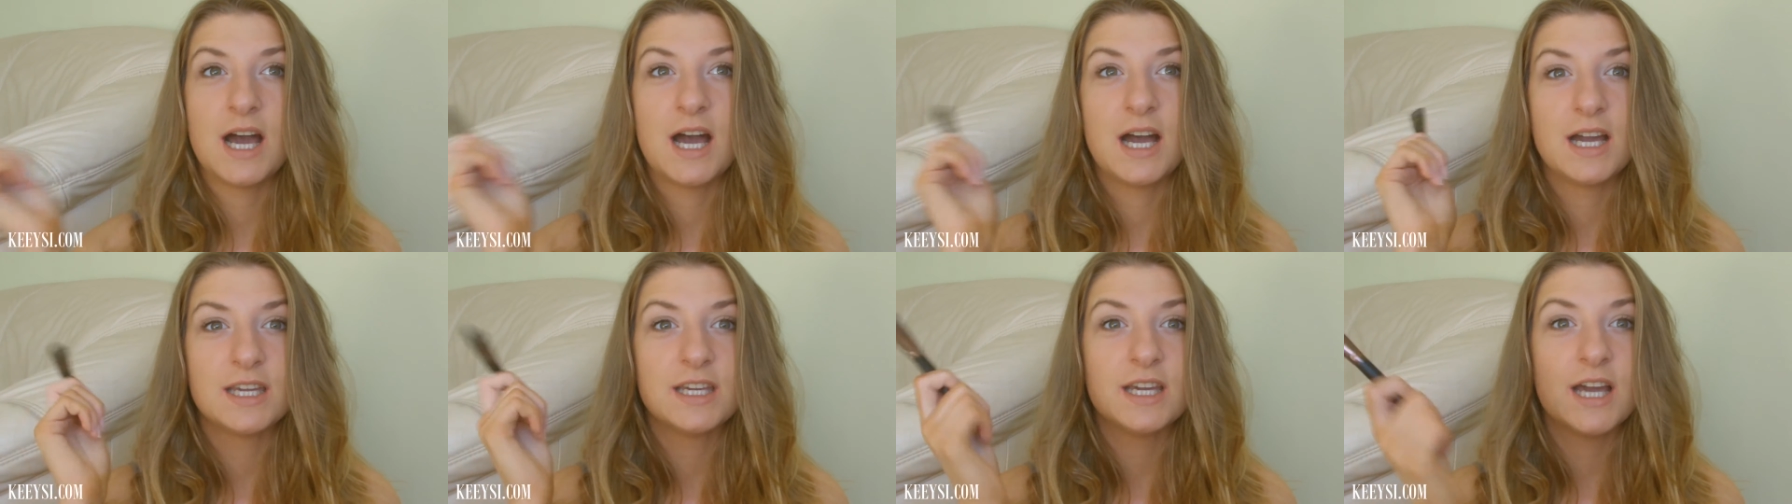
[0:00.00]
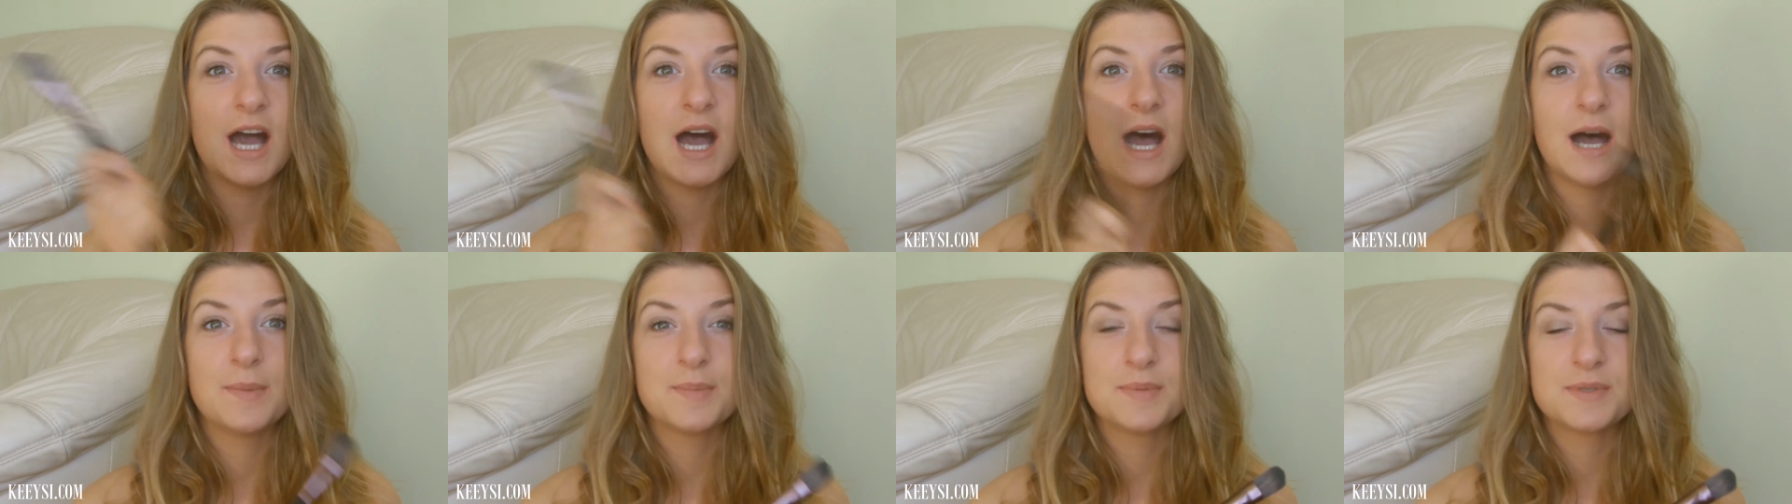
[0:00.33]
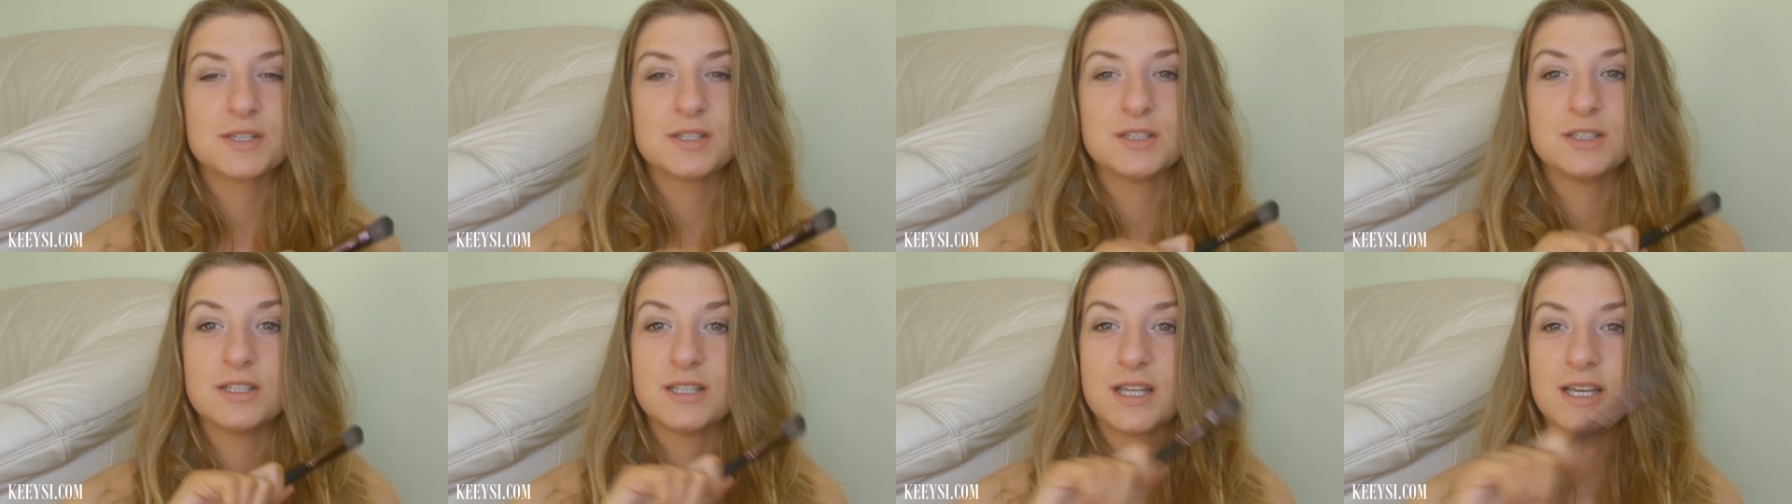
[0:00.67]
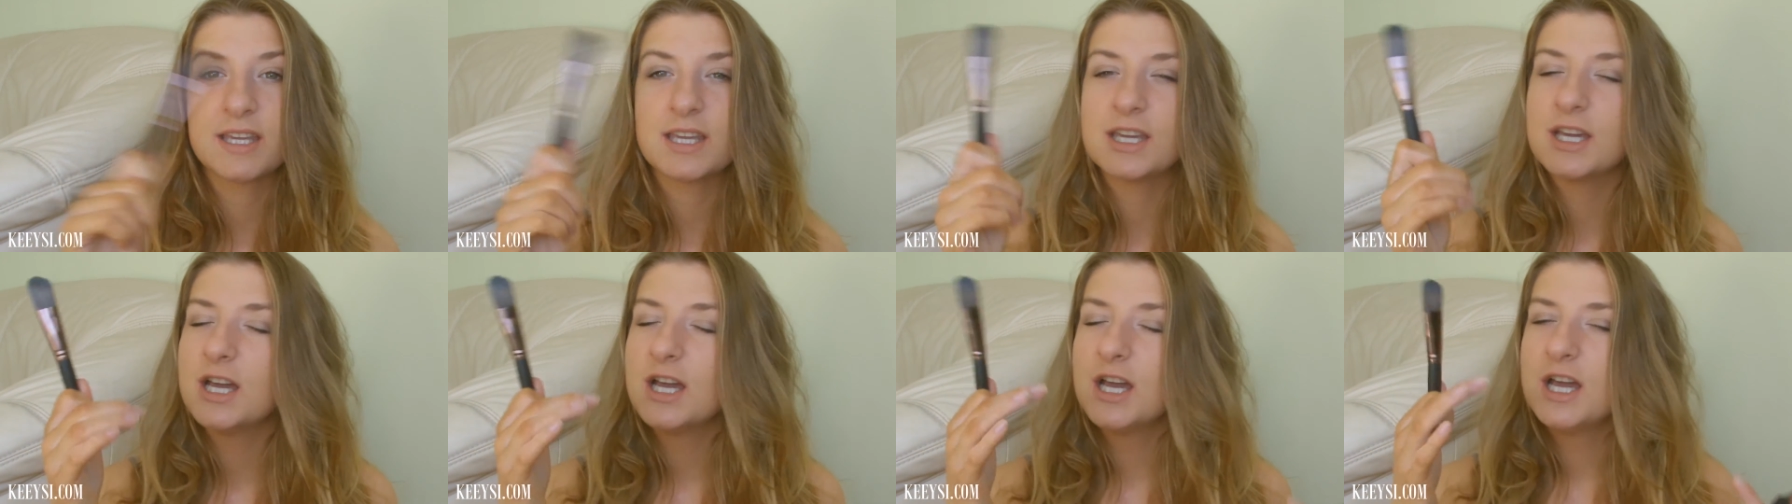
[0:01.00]
I absolutely,
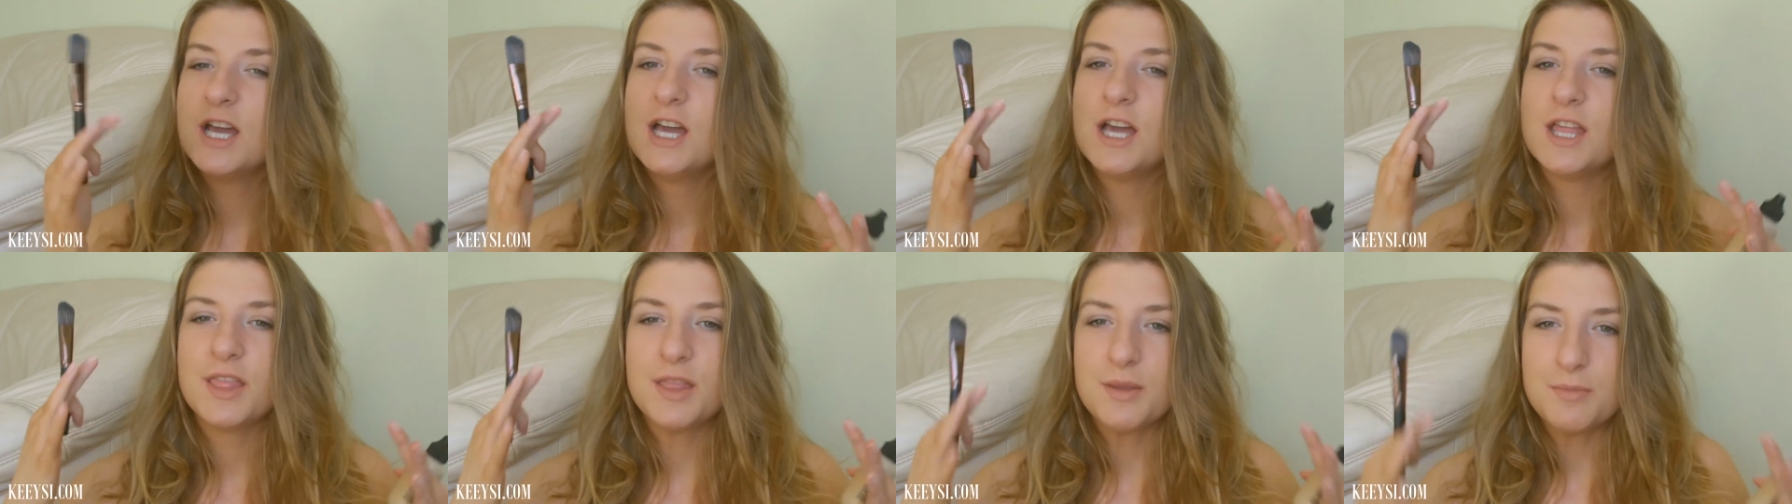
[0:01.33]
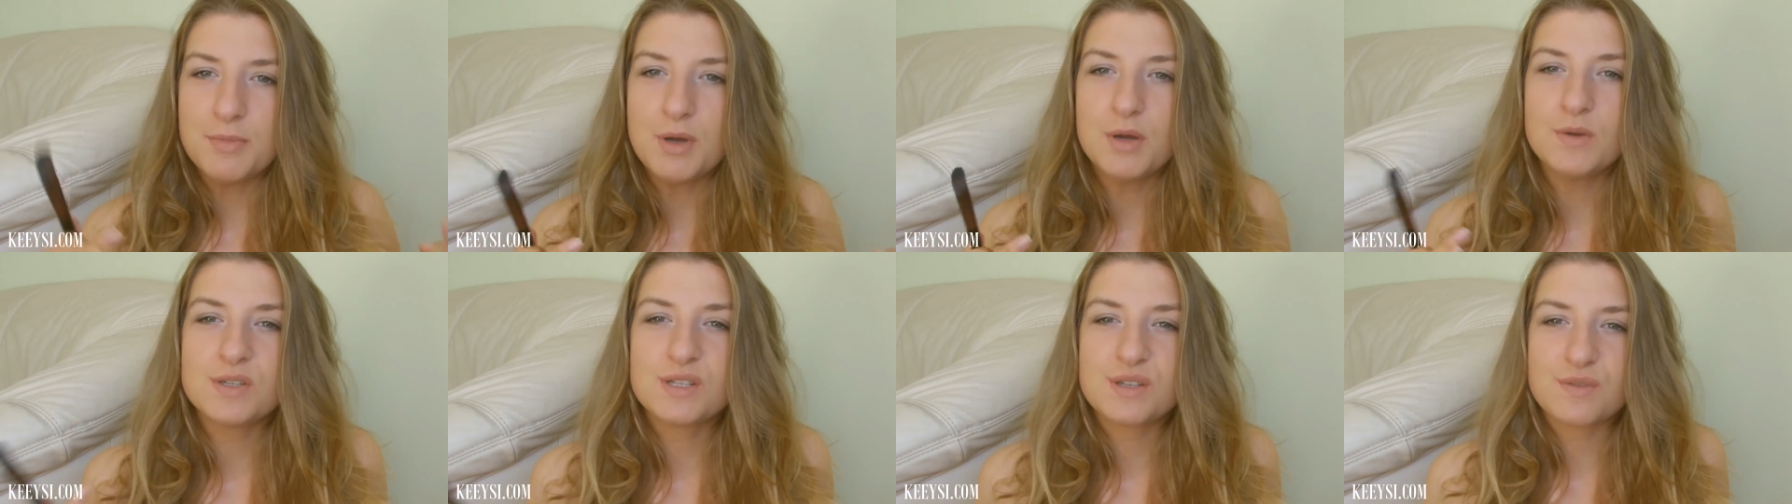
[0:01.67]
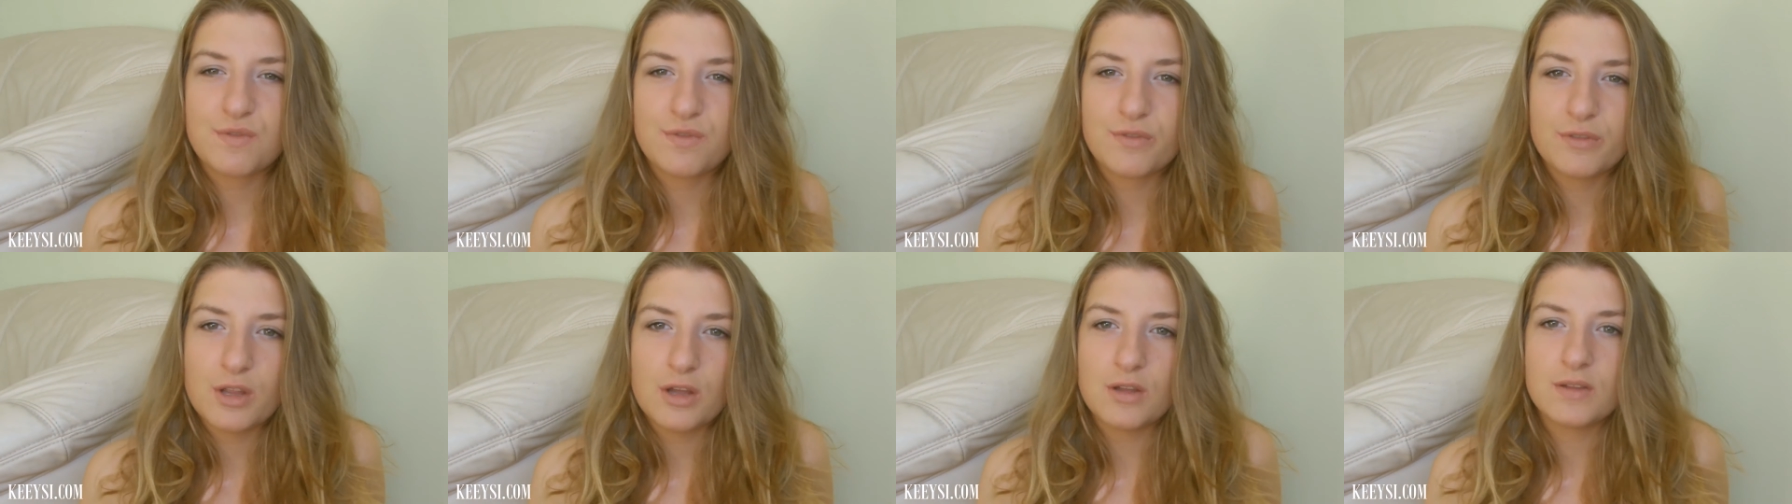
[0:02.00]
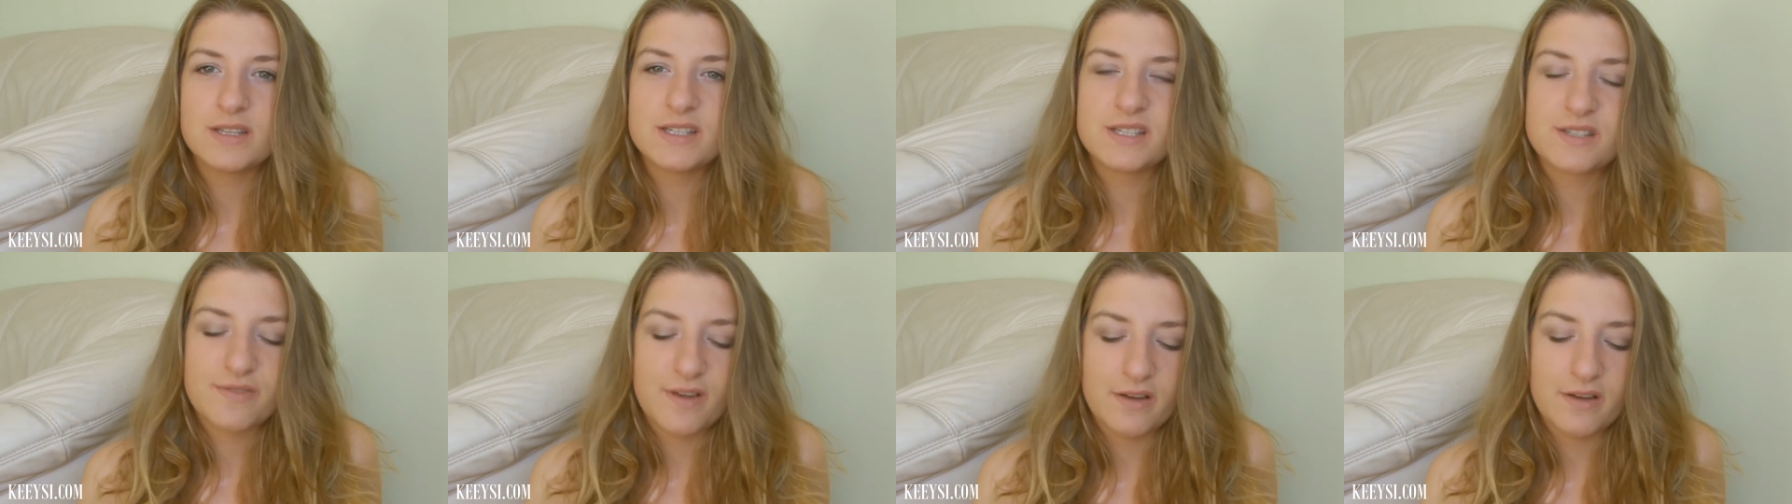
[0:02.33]
like, the most flawless